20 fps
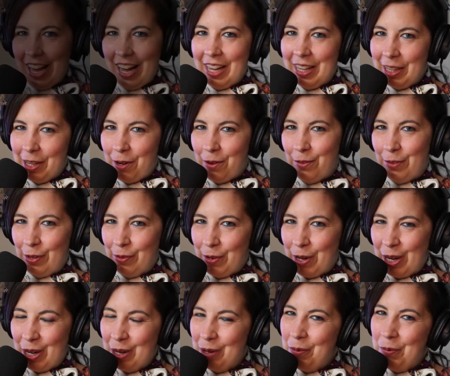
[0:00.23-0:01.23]
Hello,
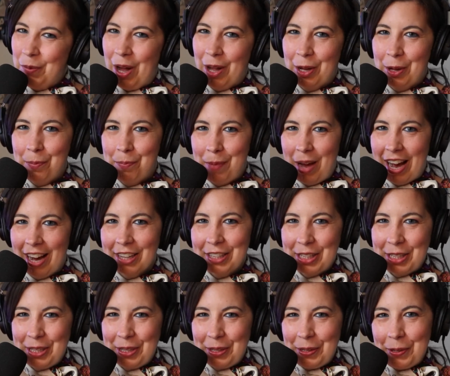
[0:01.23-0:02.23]
everyone. Welcome back
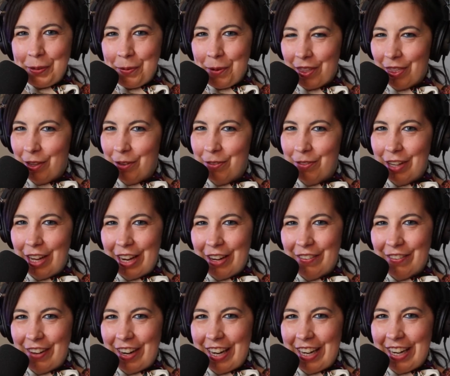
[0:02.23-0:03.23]
to What the Flight
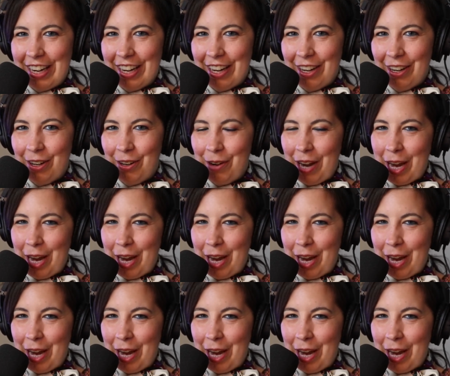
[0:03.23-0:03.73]
Radio,